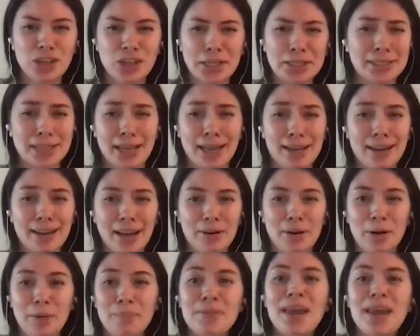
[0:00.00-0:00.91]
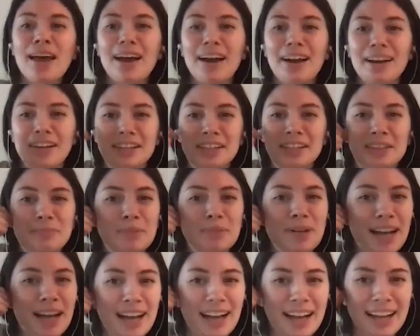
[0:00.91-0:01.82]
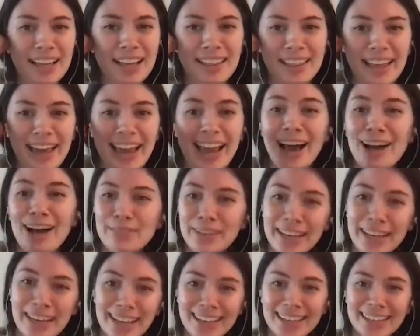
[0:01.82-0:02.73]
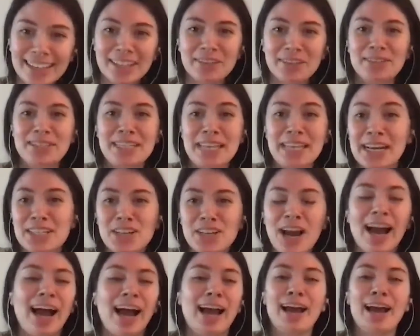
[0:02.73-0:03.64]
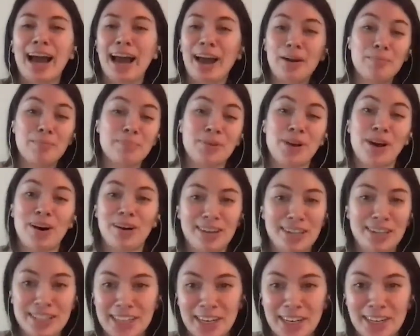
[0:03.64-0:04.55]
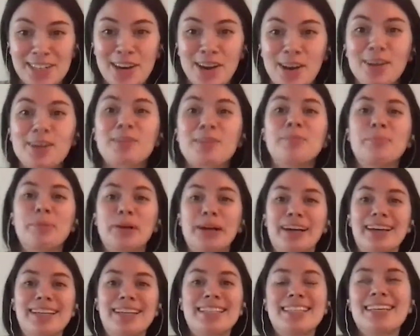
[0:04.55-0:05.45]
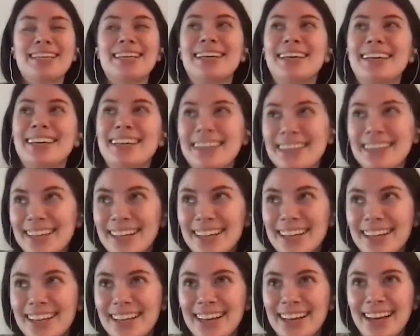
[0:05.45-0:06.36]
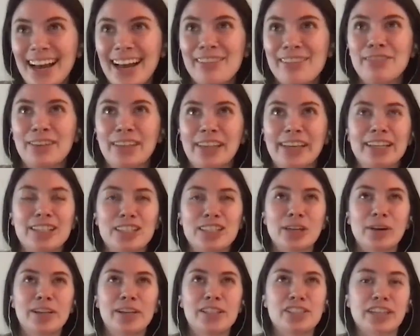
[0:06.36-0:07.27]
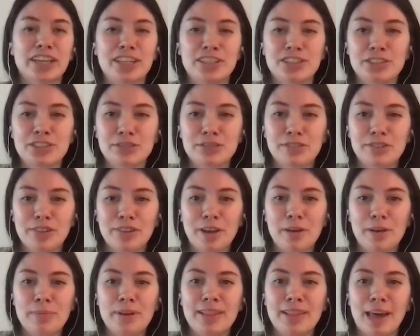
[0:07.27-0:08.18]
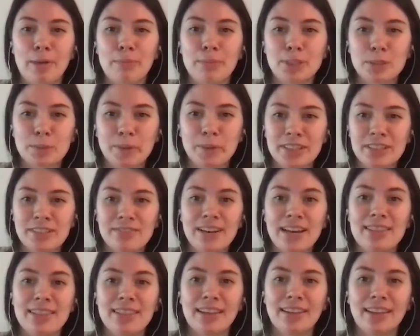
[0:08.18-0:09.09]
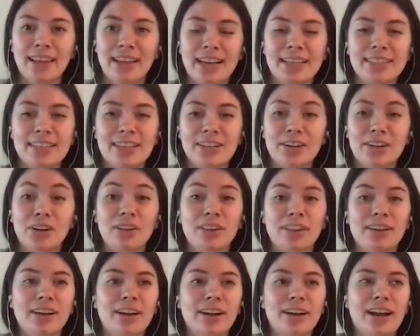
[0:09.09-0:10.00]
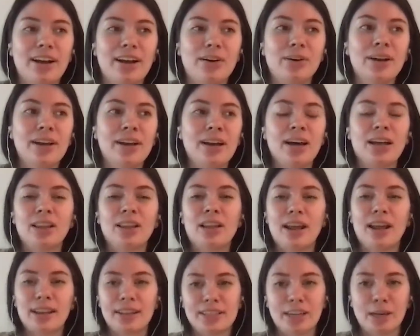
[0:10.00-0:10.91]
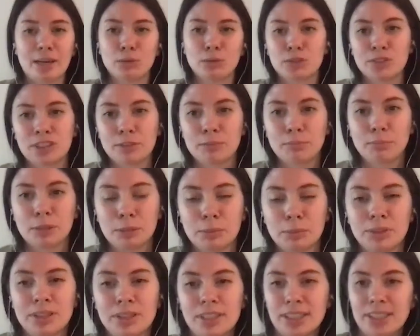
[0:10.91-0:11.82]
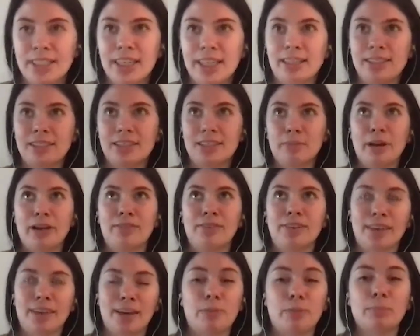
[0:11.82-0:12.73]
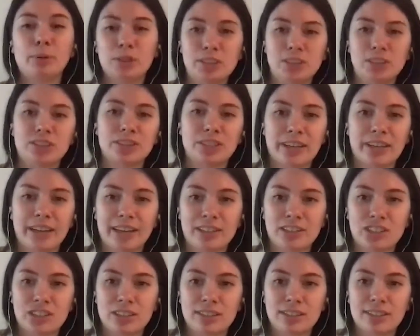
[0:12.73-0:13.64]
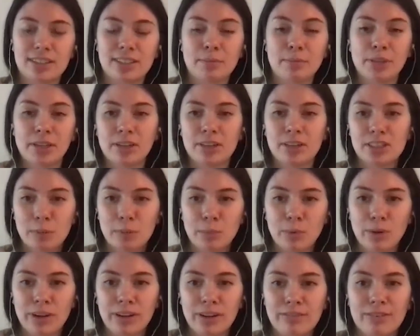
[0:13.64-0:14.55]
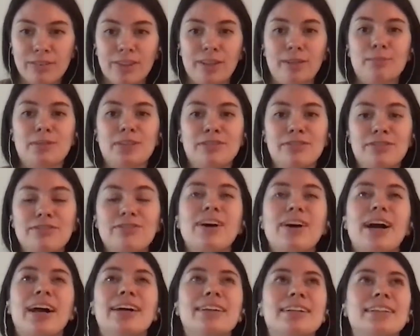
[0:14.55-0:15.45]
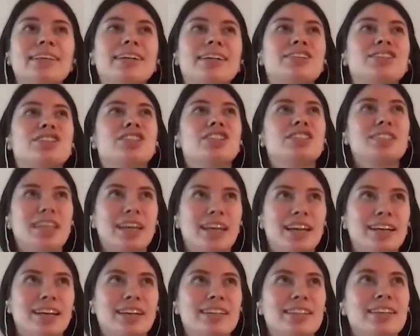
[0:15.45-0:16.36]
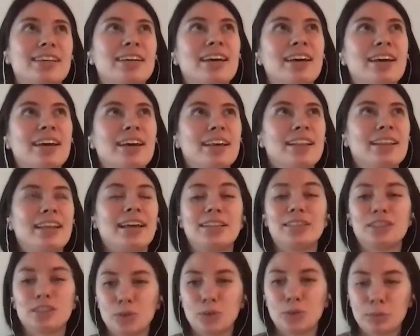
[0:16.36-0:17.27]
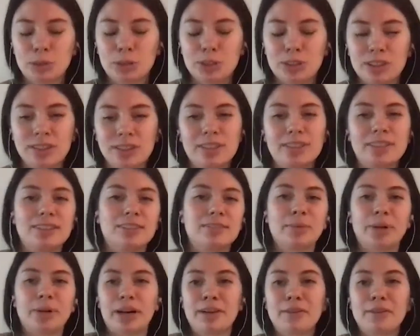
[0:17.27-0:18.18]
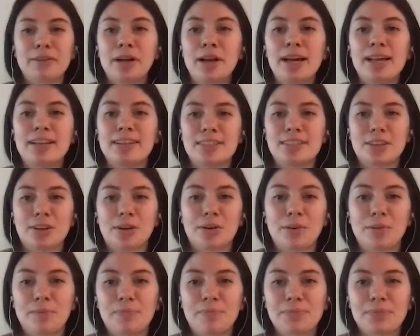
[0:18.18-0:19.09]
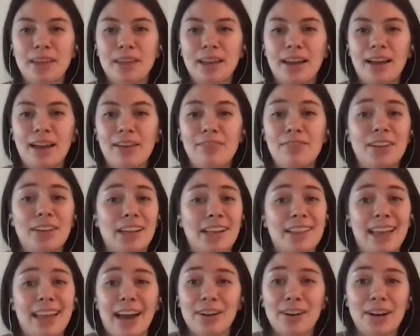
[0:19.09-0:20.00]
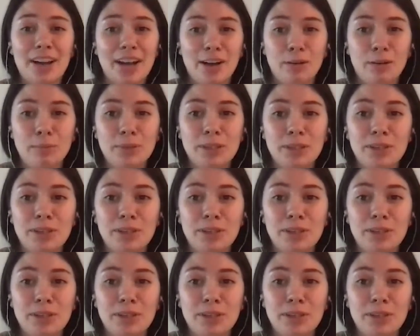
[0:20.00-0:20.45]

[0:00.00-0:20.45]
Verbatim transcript: Gen Z, I don't know. Um they have like, you know, TikTok. I I'm not on TikTok, but I feel like it's so educational for them in that perspective. And then, like I said earlier, how a lot of the times for some people, it just takes them having like a personal connection to something or someone for them to finally understand that it's normal and whatever. And so I feel like that could help.